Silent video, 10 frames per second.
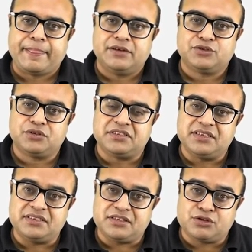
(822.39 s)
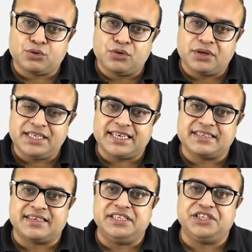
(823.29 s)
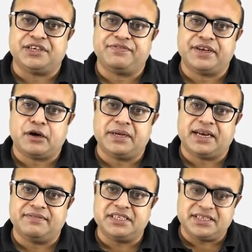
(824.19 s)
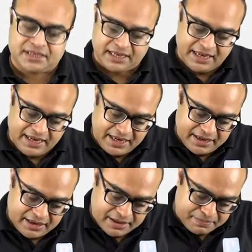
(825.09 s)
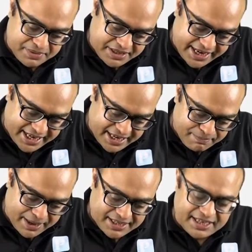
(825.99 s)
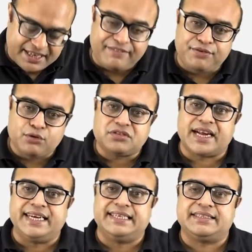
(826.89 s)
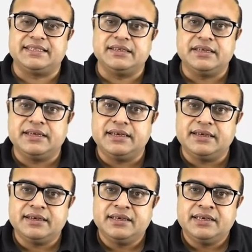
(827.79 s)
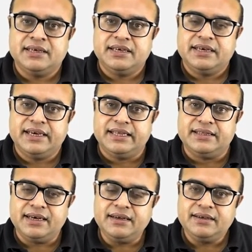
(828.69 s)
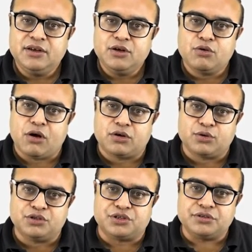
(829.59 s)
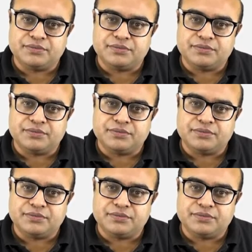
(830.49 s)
So, this is a storage excretion phenomena which is taken up by the nephrocytes in the cockroach.